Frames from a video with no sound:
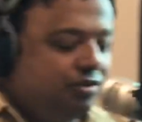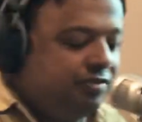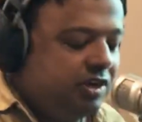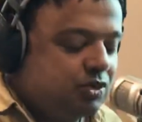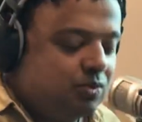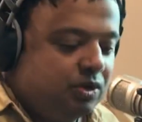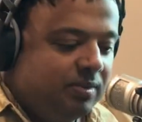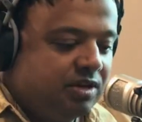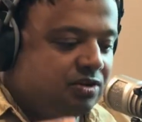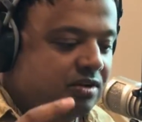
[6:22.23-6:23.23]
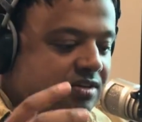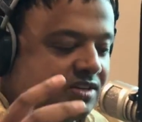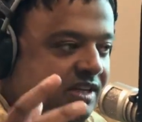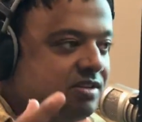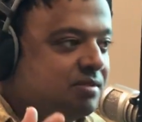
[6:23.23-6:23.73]
your face when you mentioned
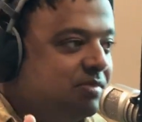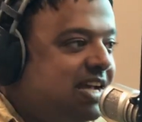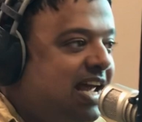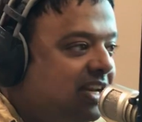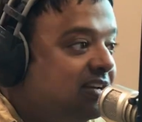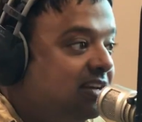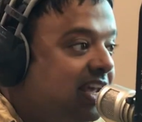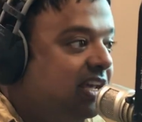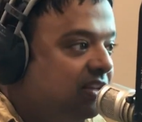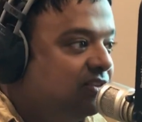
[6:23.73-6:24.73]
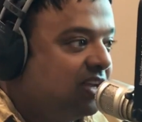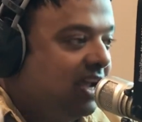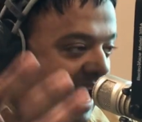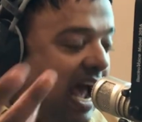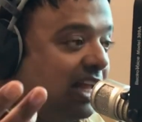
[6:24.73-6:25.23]
seeing some talented kids
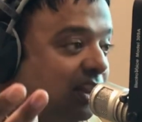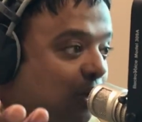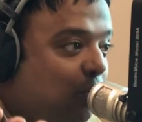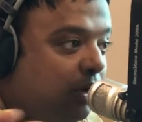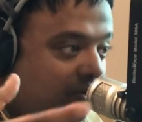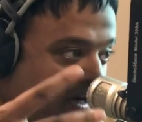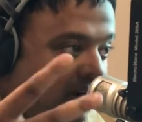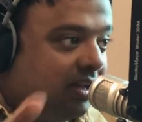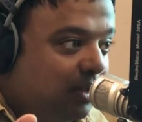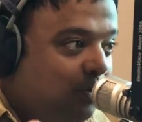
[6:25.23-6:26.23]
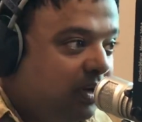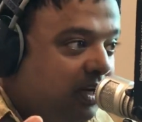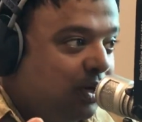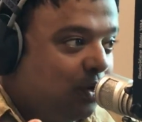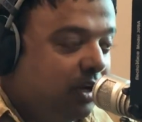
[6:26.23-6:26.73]
at the Koliwada, at the early
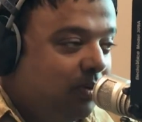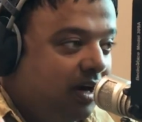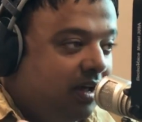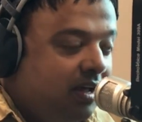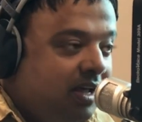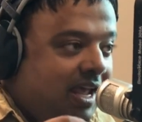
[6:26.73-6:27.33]
Koliwada.